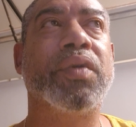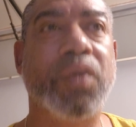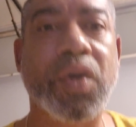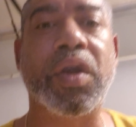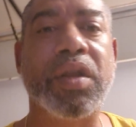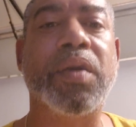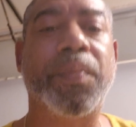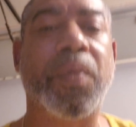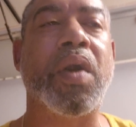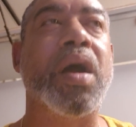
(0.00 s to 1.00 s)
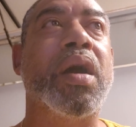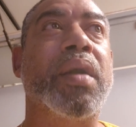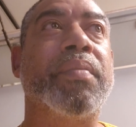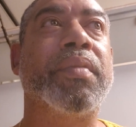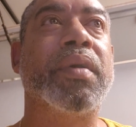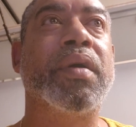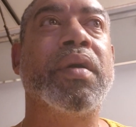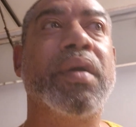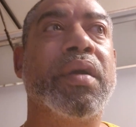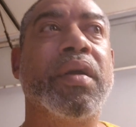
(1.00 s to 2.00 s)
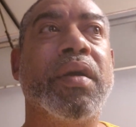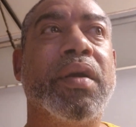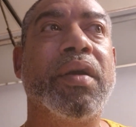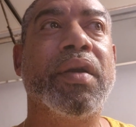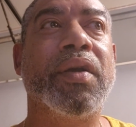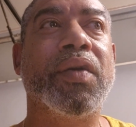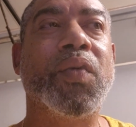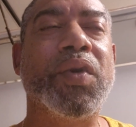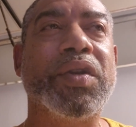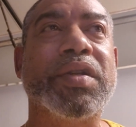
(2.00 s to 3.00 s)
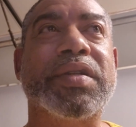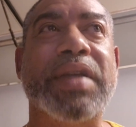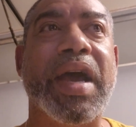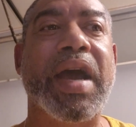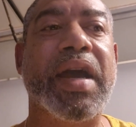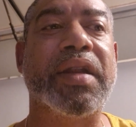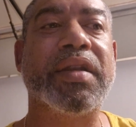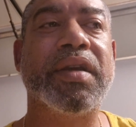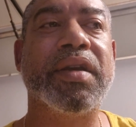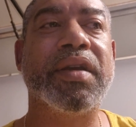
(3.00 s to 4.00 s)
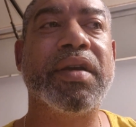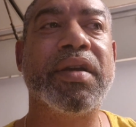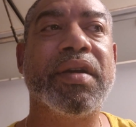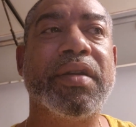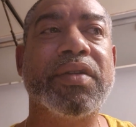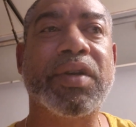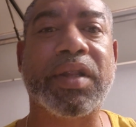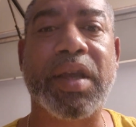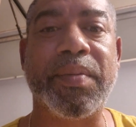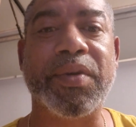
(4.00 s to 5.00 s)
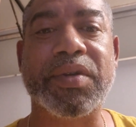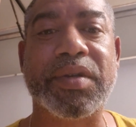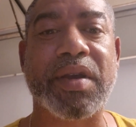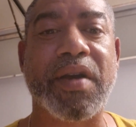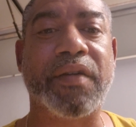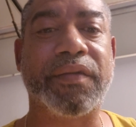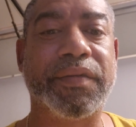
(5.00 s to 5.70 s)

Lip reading: You're in your prime when you decide to claim yourself.